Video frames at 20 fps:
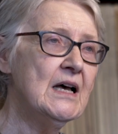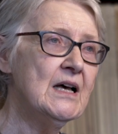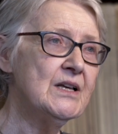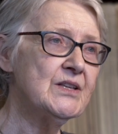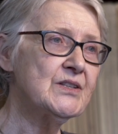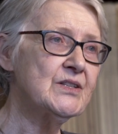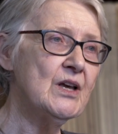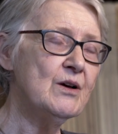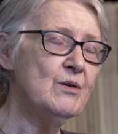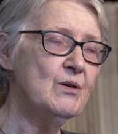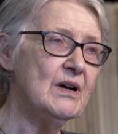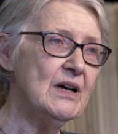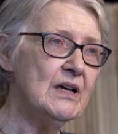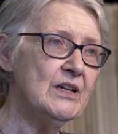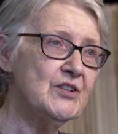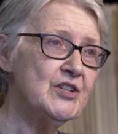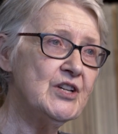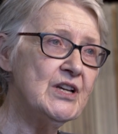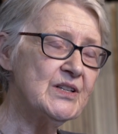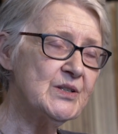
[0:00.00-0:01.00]
So
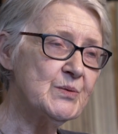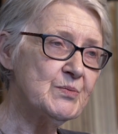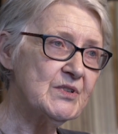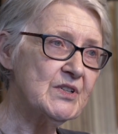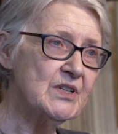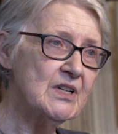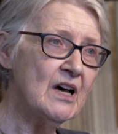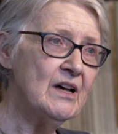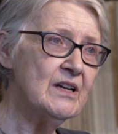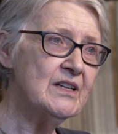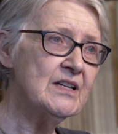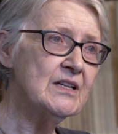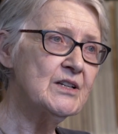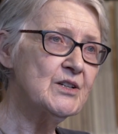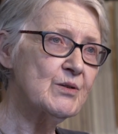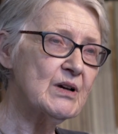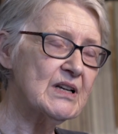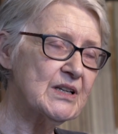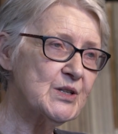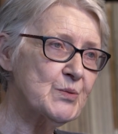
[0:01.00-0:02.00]
she is starting
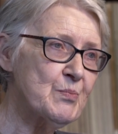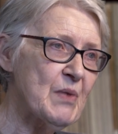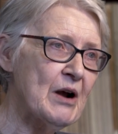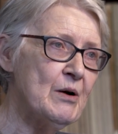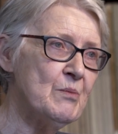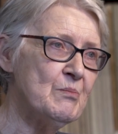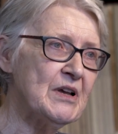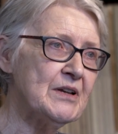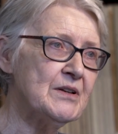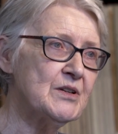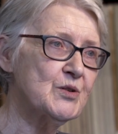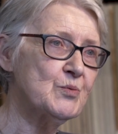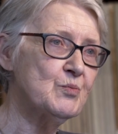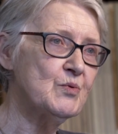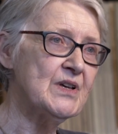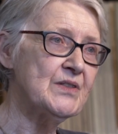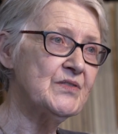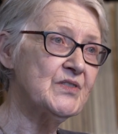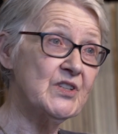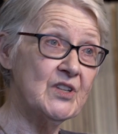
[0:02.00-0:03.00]
to experiment
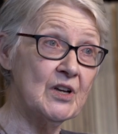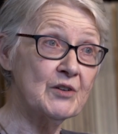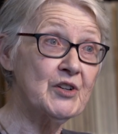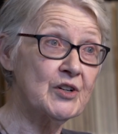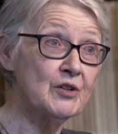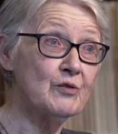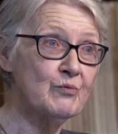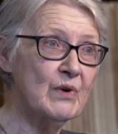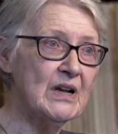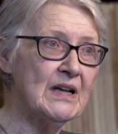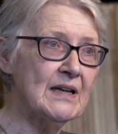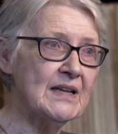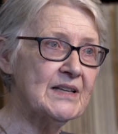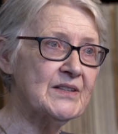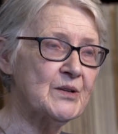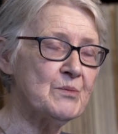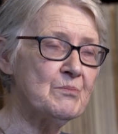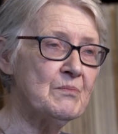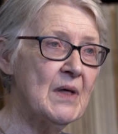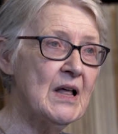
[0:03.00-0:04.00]
with social
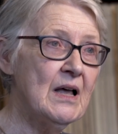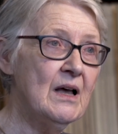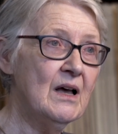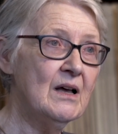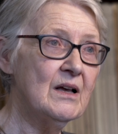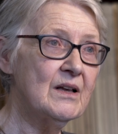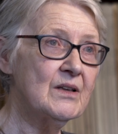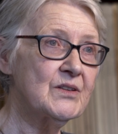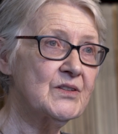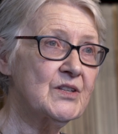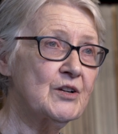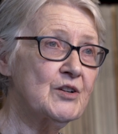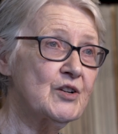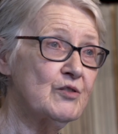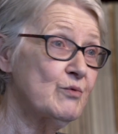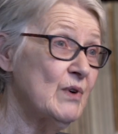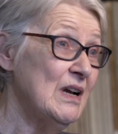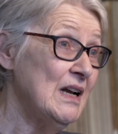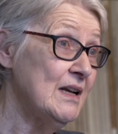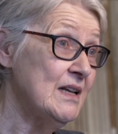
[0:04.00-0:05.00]
realism
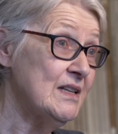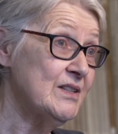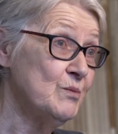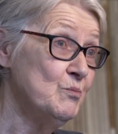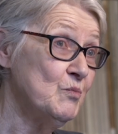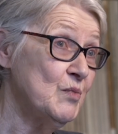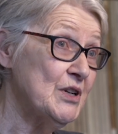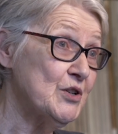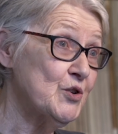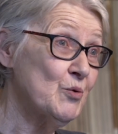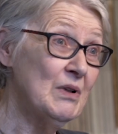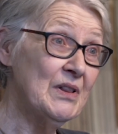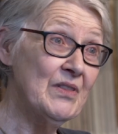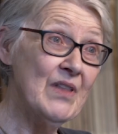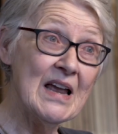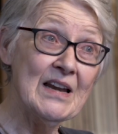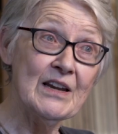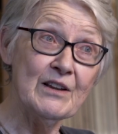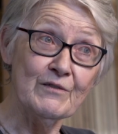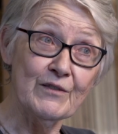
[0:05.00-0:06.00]
which will
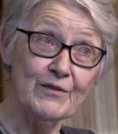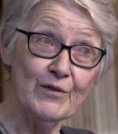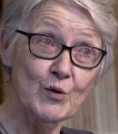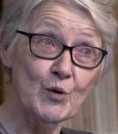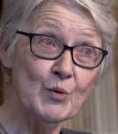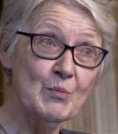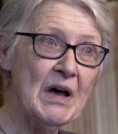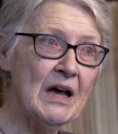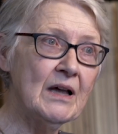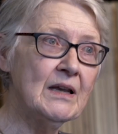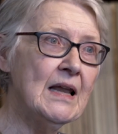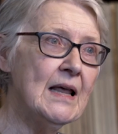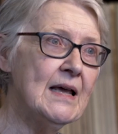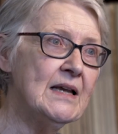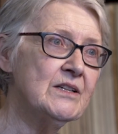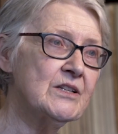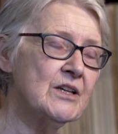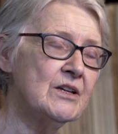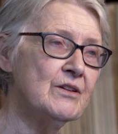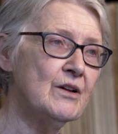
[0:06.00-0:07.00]
then inform her
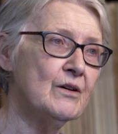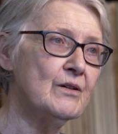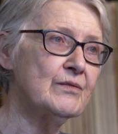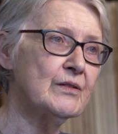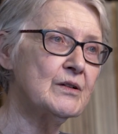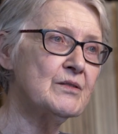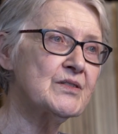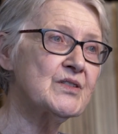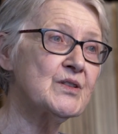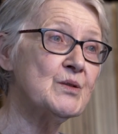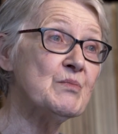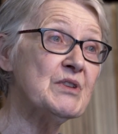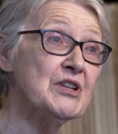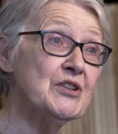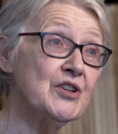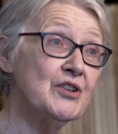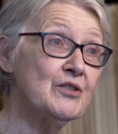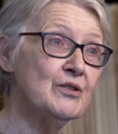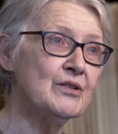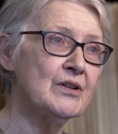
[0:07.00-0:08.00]
later novels, the
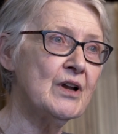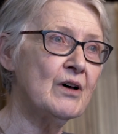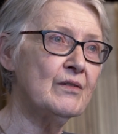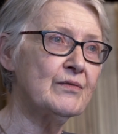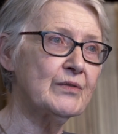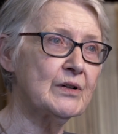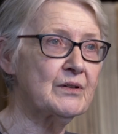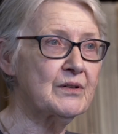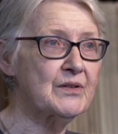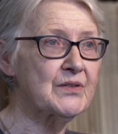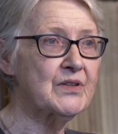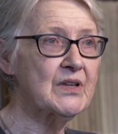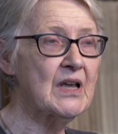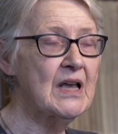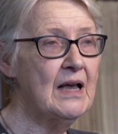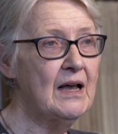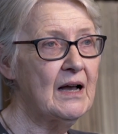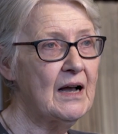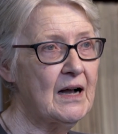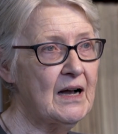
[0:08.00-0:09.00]
mature novels,
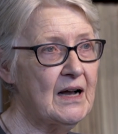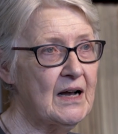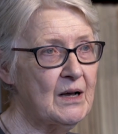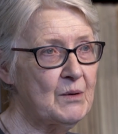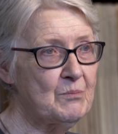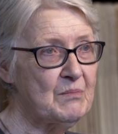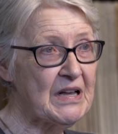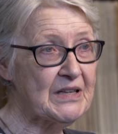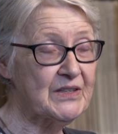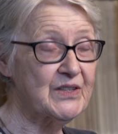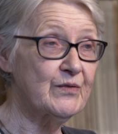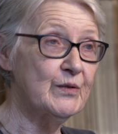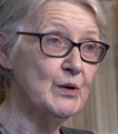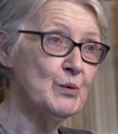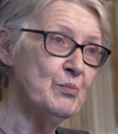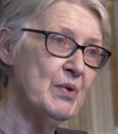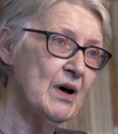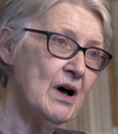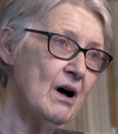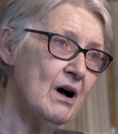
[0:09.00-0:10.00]

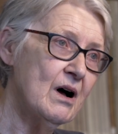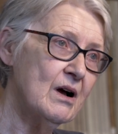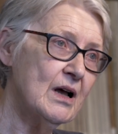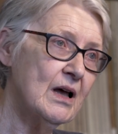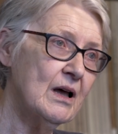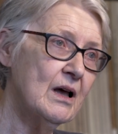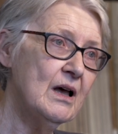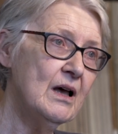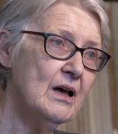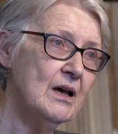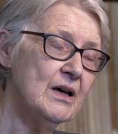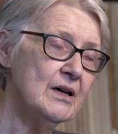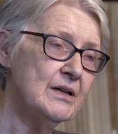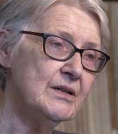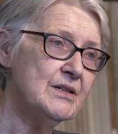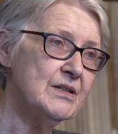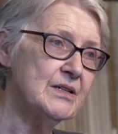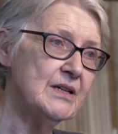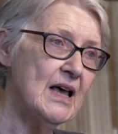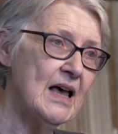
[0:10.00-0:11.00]
Mansfield Park
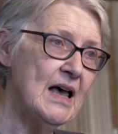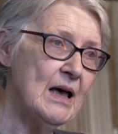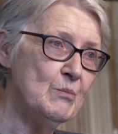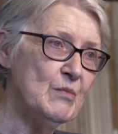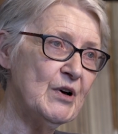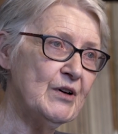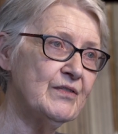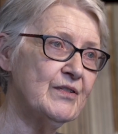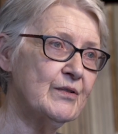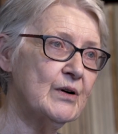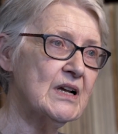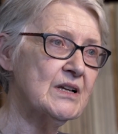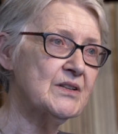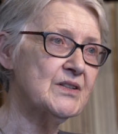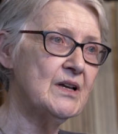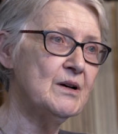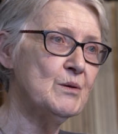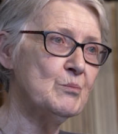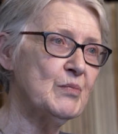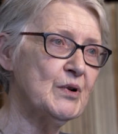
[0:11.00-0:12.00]
and Emma, for
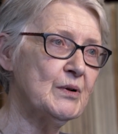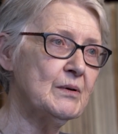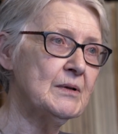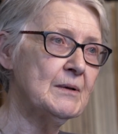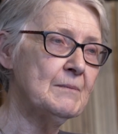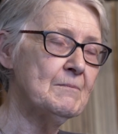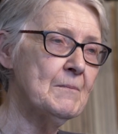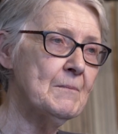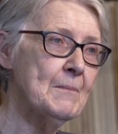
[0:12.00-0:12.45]
example.